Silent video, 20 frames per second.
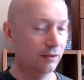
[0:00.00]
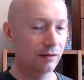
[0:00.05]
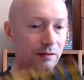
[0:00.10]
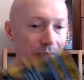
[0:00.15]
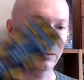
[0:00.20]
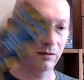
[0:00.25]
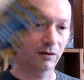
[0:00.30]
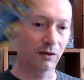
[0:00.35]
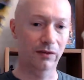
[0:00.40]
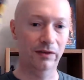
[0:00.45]

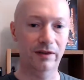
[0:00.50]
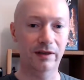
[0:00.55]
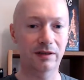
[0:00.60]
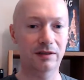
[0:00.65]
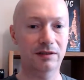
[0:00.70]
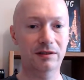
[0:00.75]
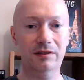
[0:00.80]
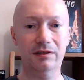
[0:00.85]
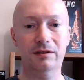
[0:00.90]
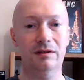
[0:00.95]
on
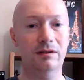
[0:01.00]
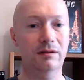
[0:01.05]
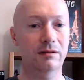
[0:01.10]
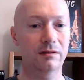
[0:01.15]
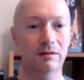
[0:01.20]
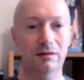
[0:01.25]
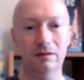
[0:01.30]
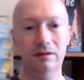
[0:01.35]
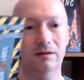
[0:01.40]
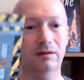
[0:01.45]
this,
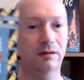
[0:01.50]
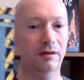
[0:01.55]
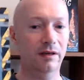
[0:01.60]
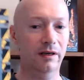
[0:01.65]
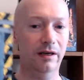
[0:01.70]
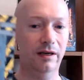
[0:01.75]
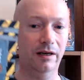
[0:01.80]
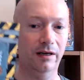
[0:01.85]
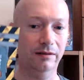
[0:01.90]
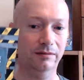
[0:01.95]

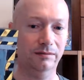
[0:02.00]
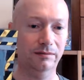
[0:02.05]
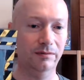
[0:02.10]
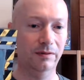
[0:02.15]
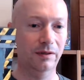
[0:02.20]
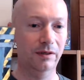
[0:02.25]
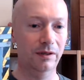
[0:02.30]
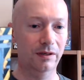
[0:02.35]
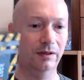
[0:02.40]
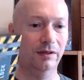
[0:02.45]

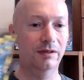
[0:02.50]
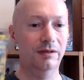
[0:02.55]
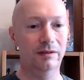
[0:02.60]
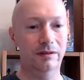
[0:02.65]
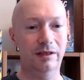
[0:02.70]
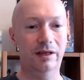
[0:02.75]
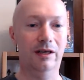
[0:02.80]
you